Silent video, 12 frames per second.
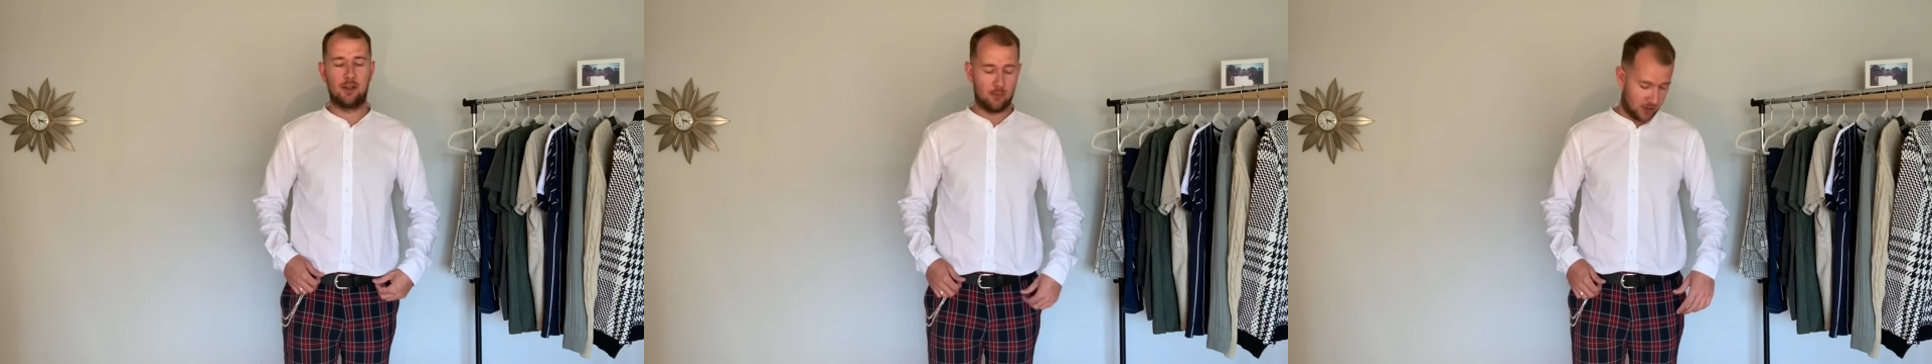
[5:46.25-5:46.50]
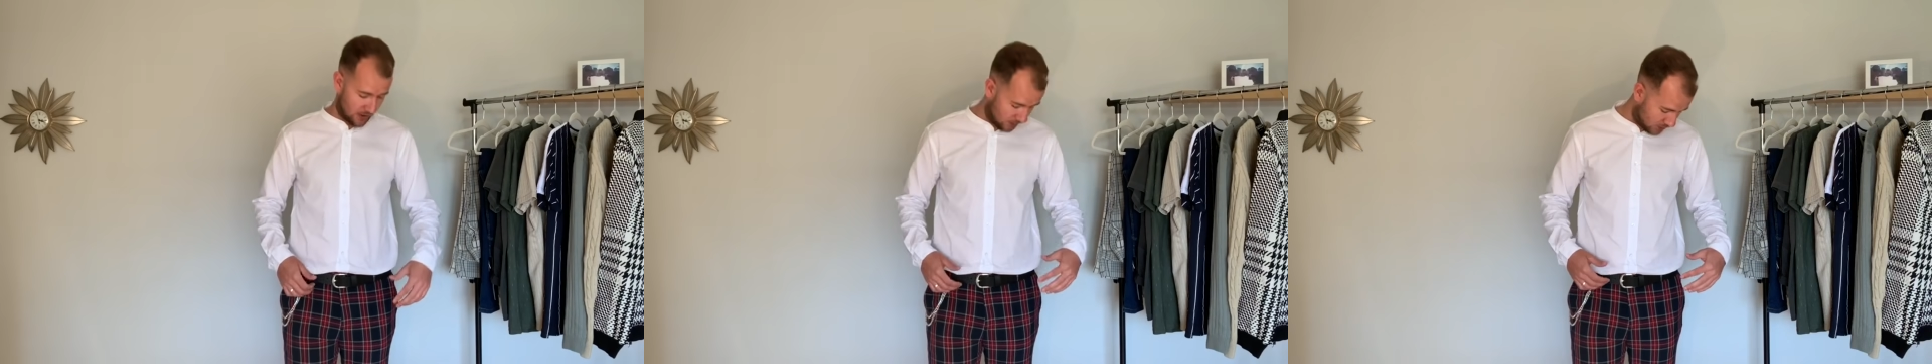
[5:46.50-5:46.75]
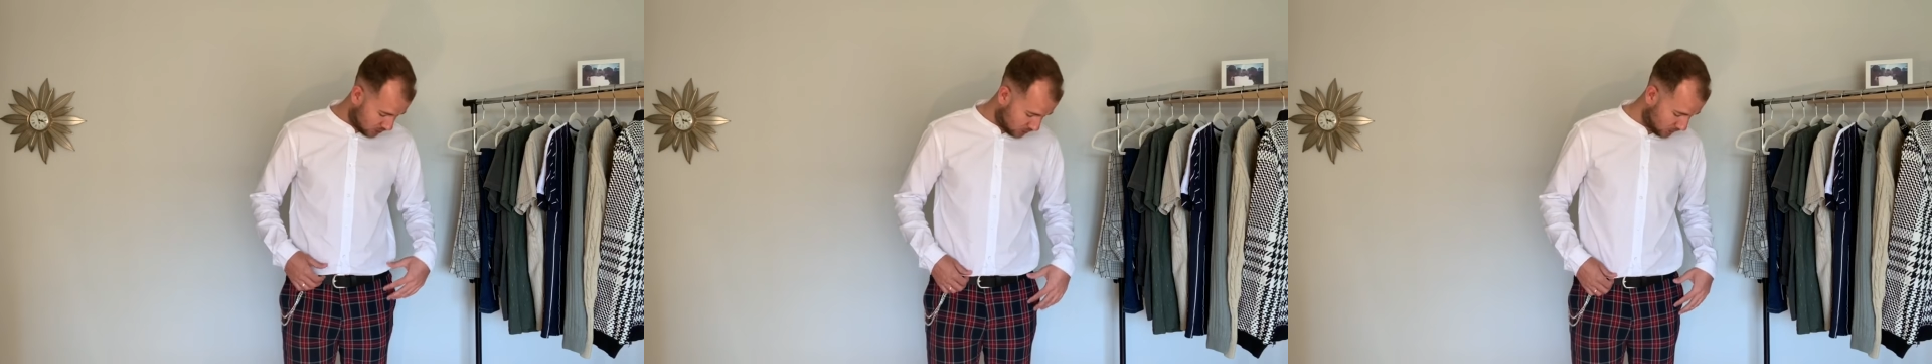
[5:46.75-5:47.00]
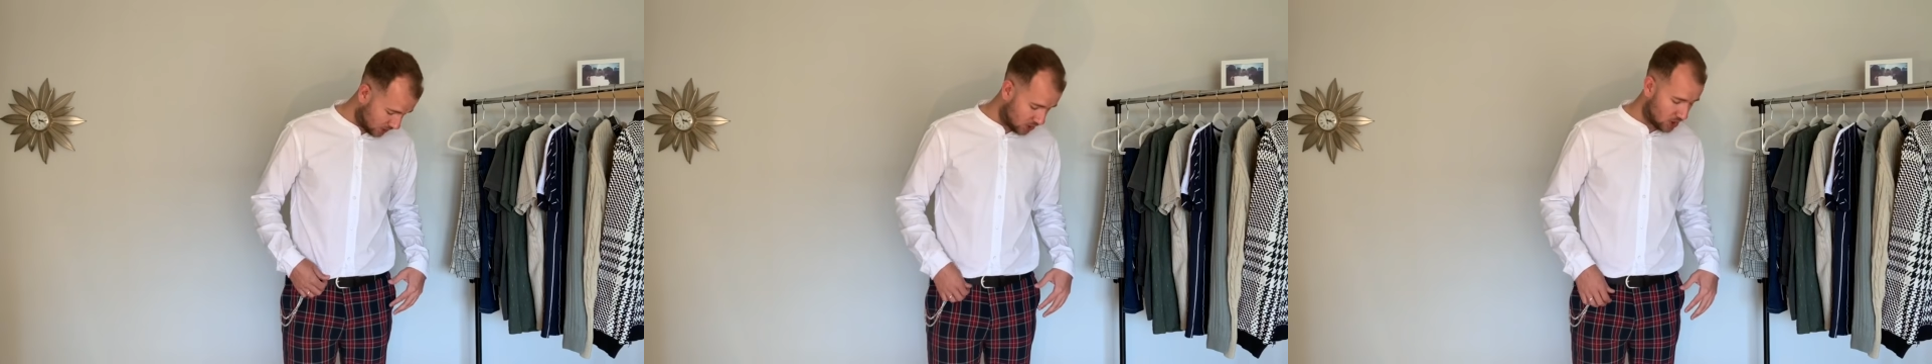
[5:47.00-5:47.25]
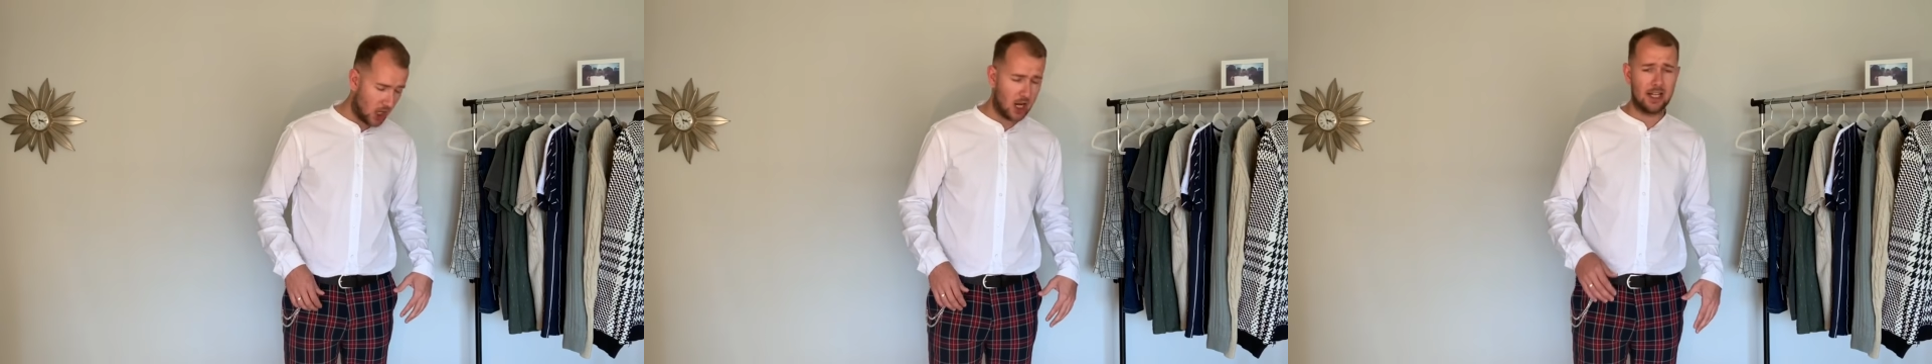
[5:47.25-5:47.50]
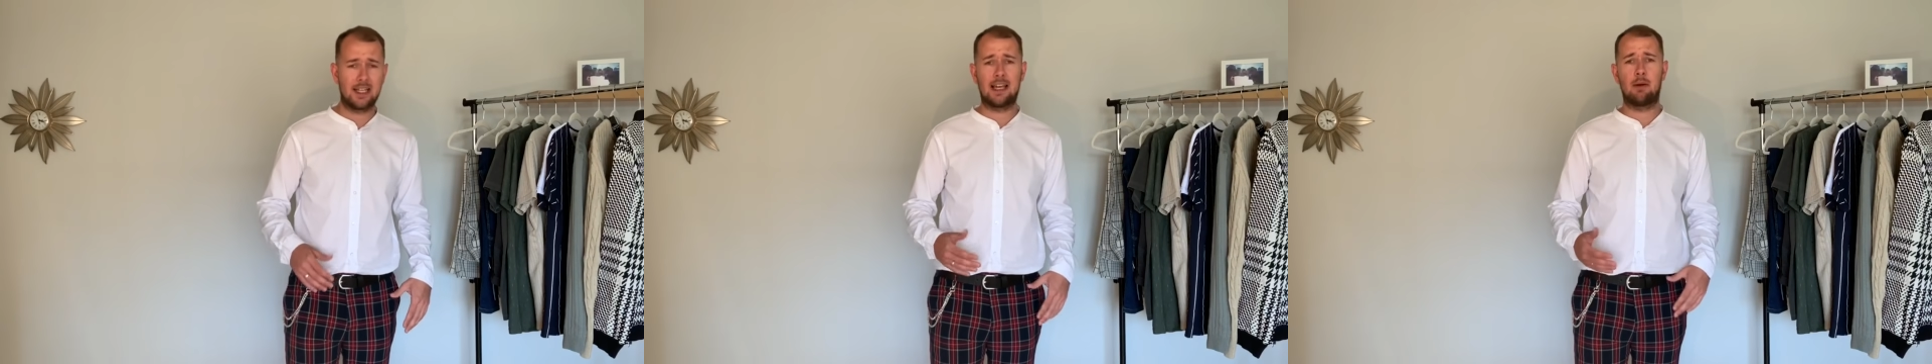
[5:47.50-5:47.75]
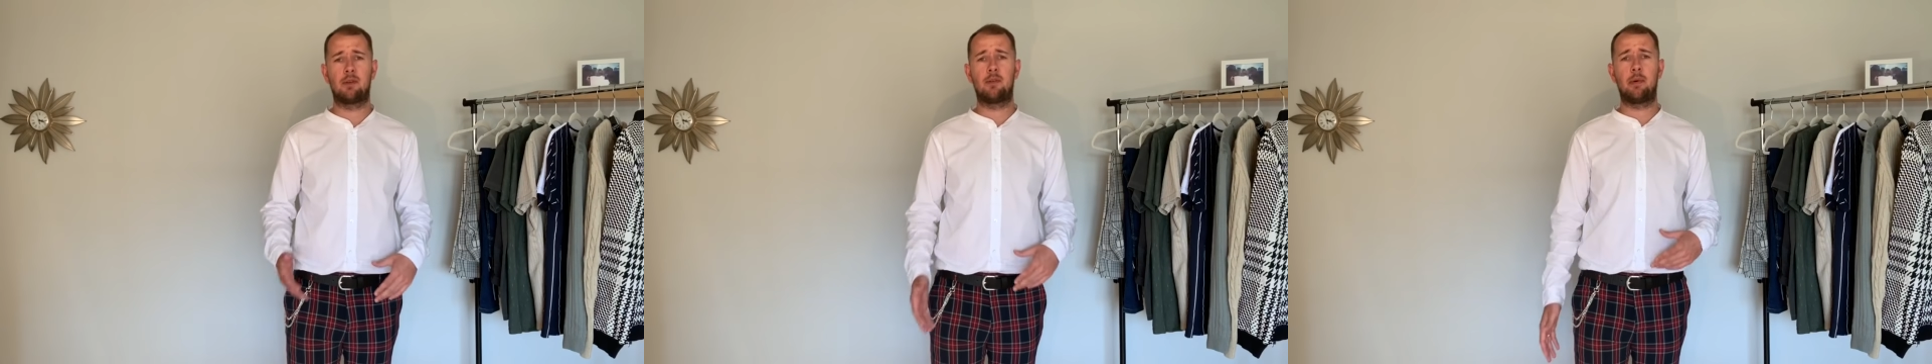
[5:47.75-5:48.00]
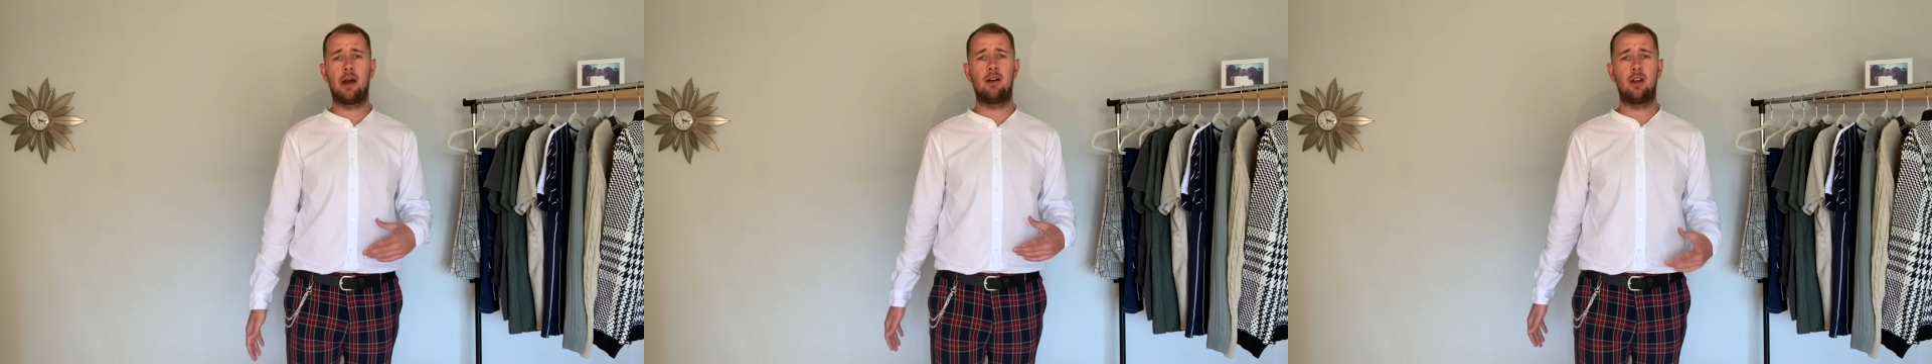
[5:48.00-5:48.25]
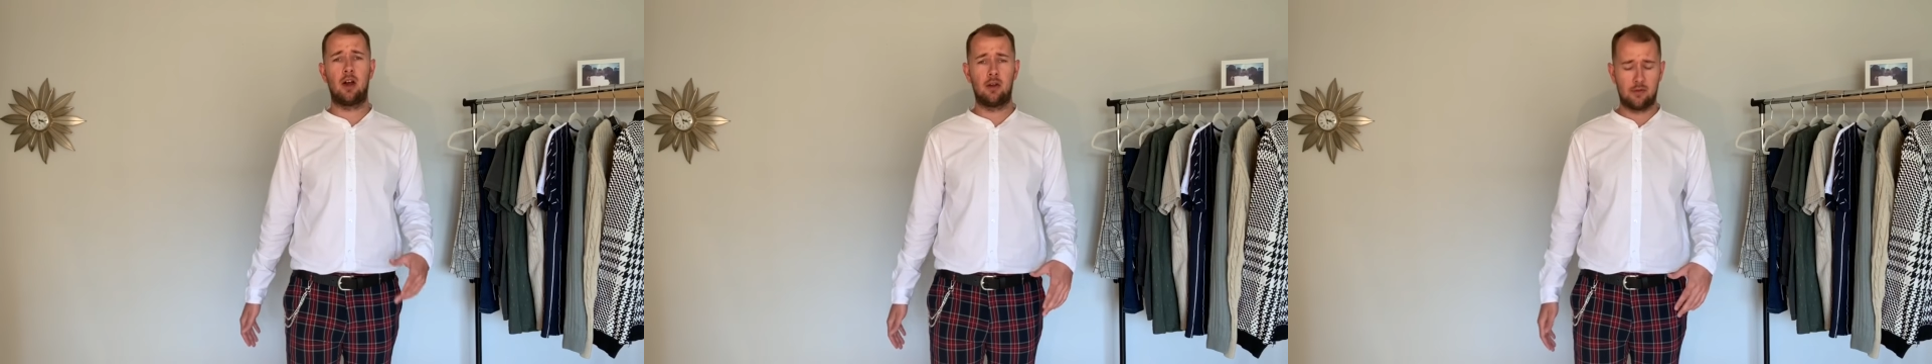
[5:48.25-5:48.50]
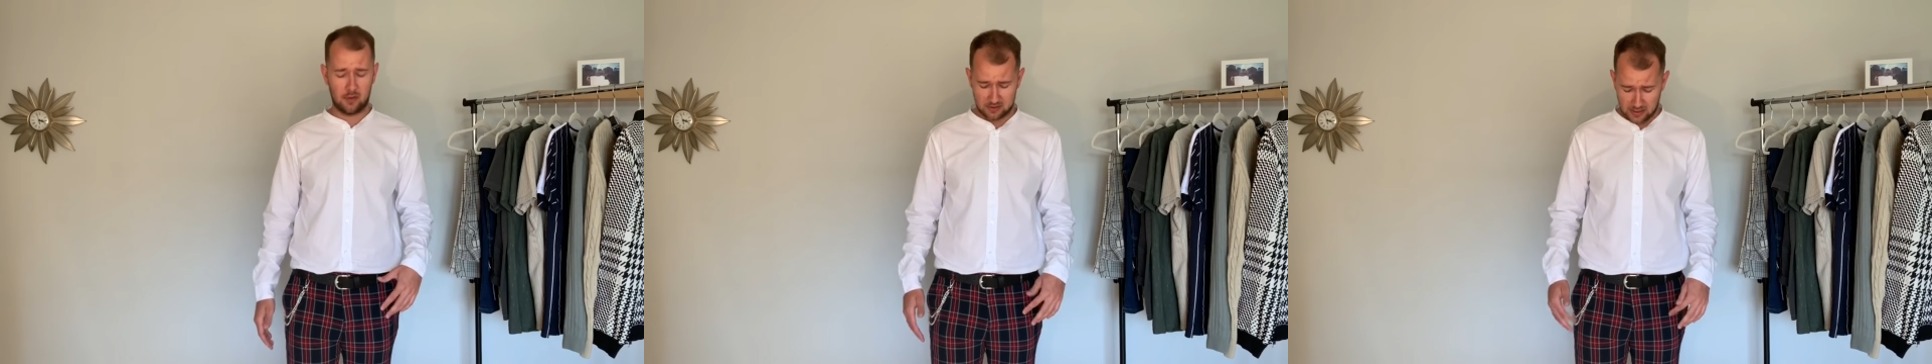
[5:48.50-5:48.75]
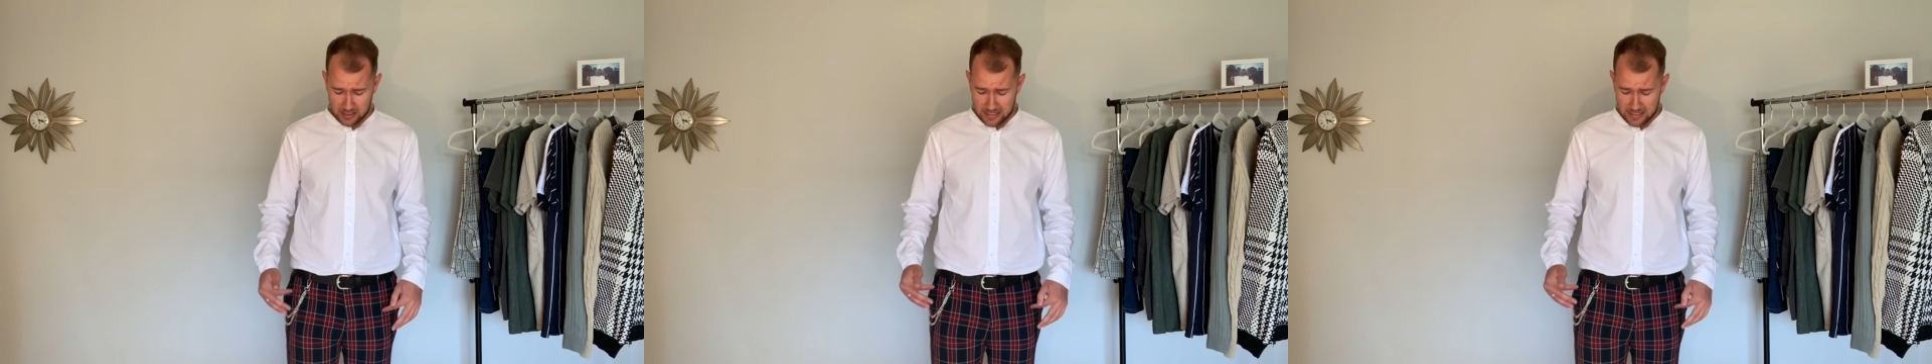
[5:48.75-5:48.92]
with the shirt and again with a pair of loafers,